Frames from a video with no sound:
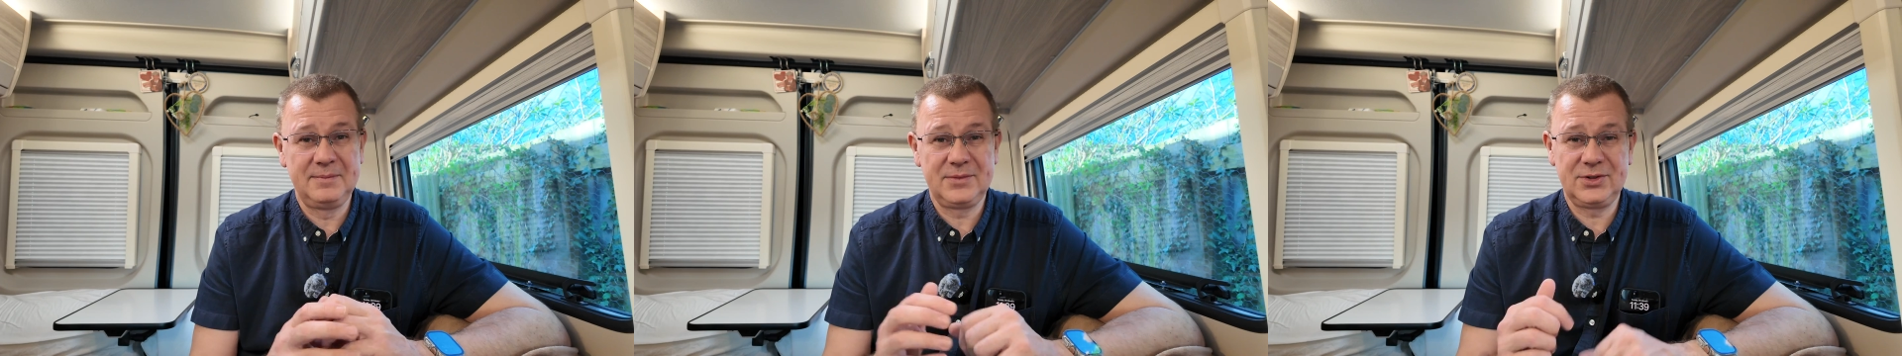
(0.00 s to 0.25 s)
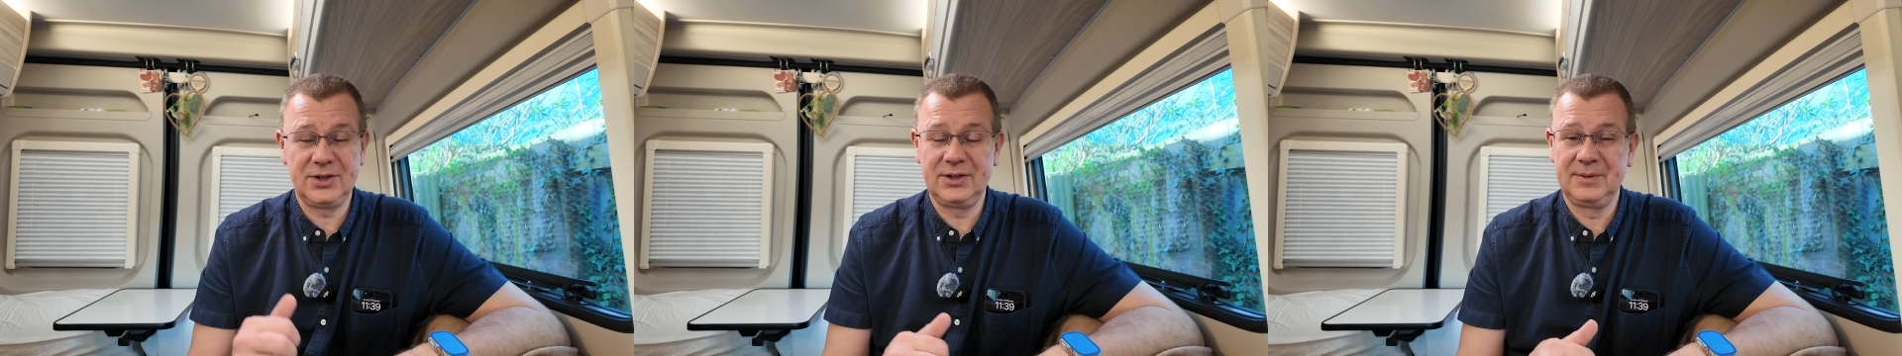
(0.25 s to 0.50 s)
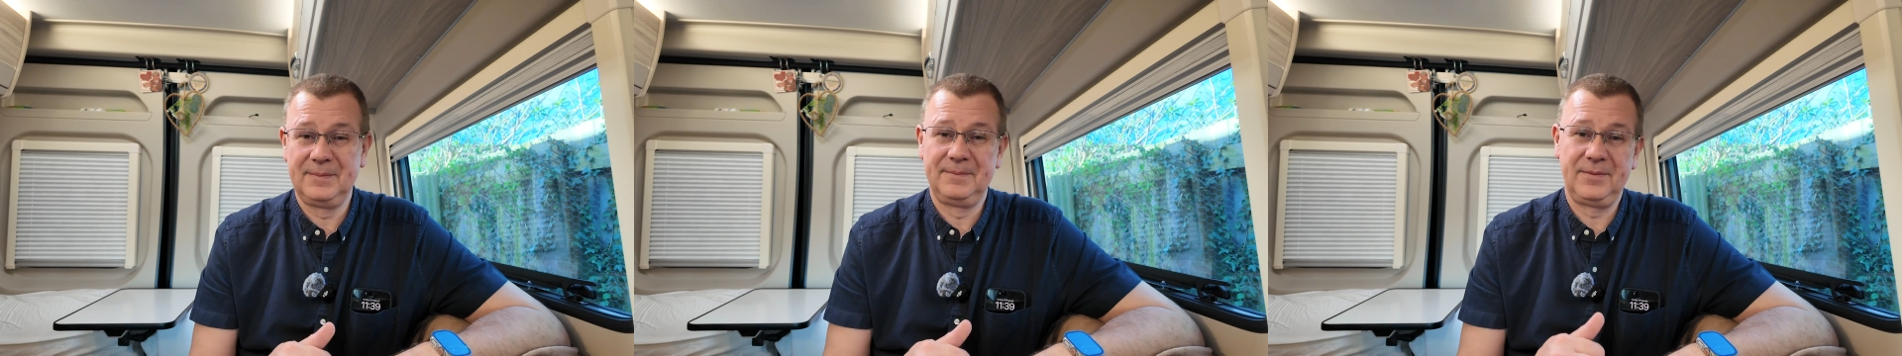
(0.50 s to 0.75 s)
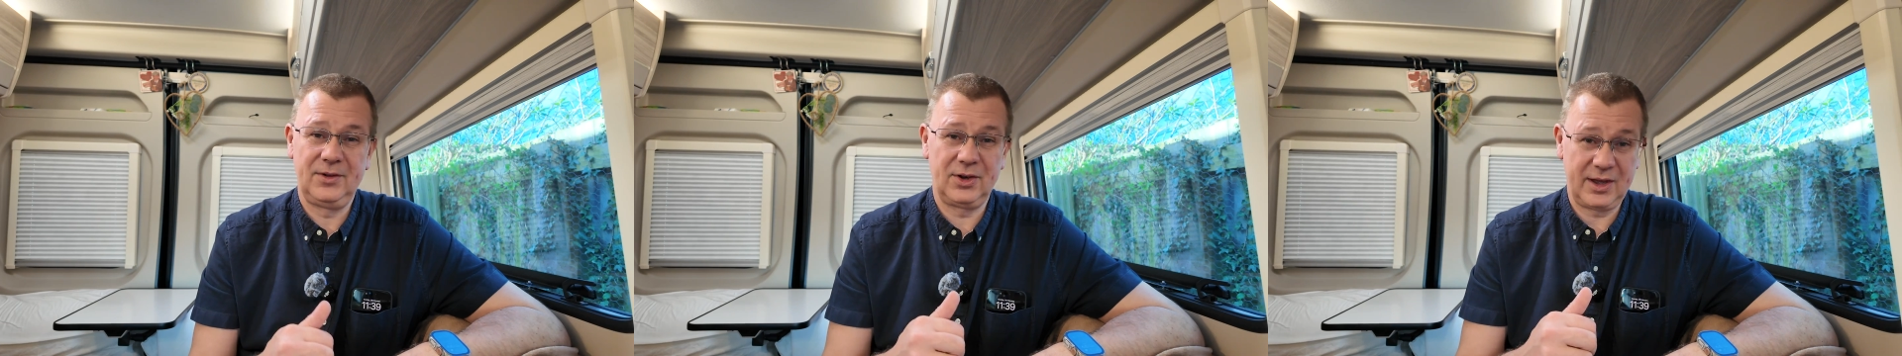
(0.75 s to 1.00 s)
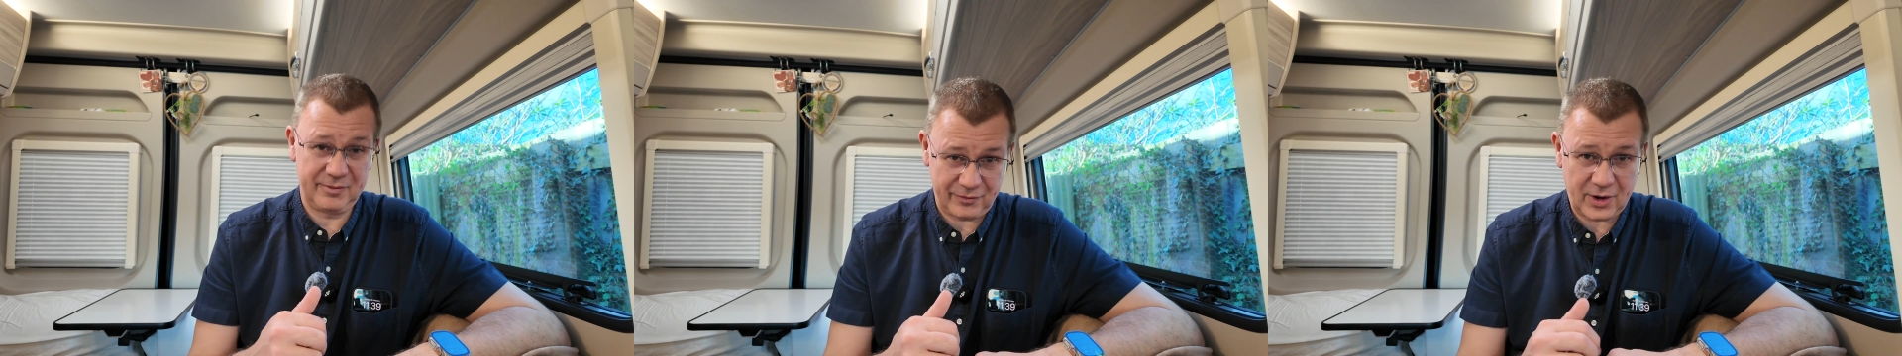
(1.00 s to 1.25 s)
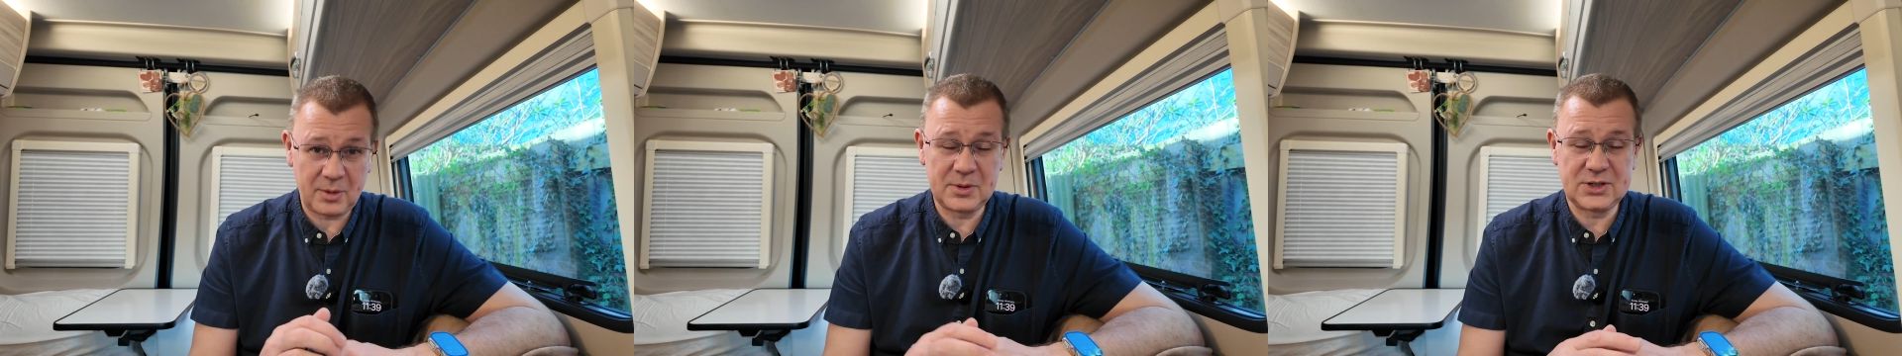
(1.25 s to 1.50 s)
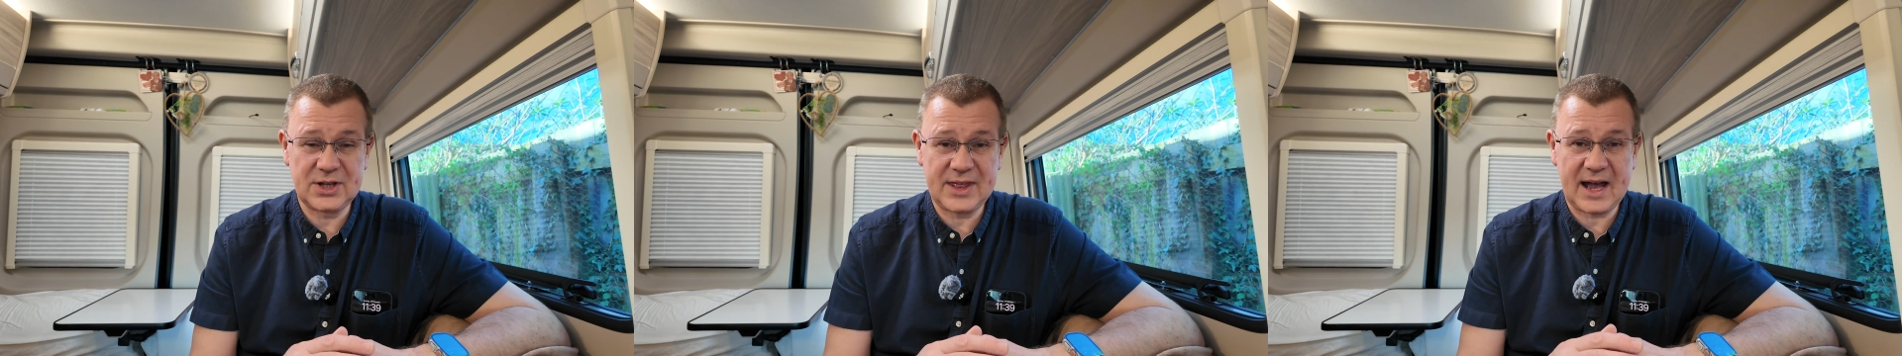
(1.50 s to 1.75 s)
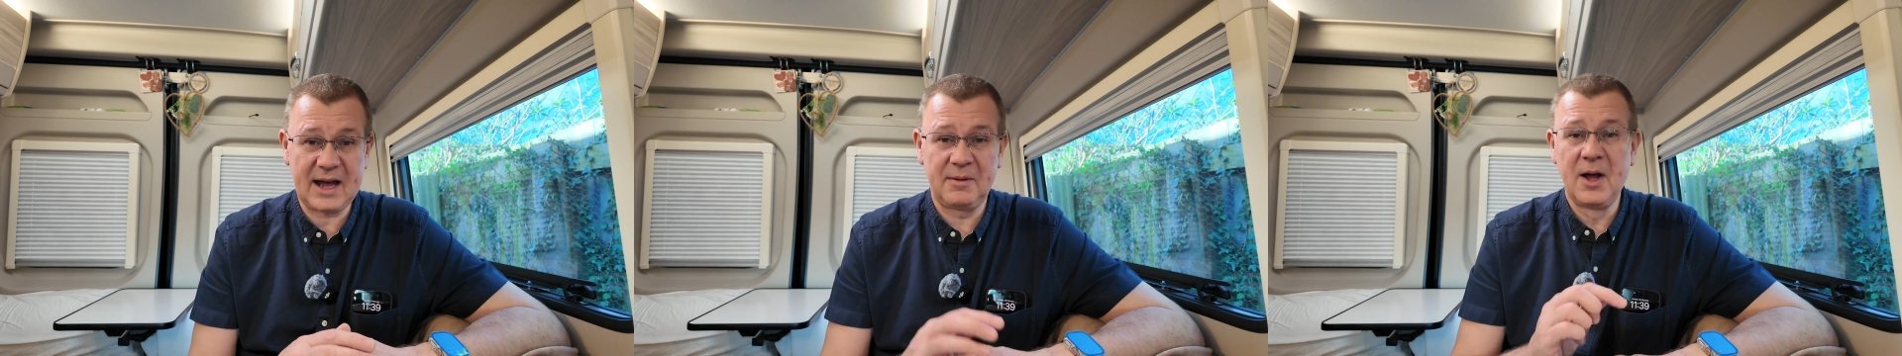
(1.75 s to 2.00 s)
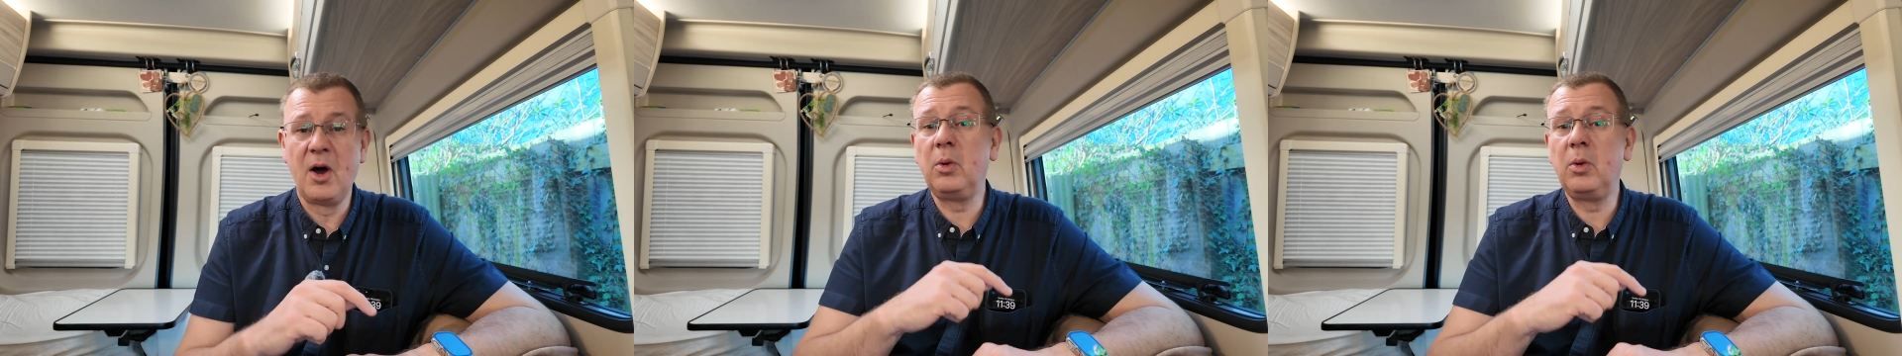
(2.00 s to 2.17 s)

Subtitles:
So looking forward to that.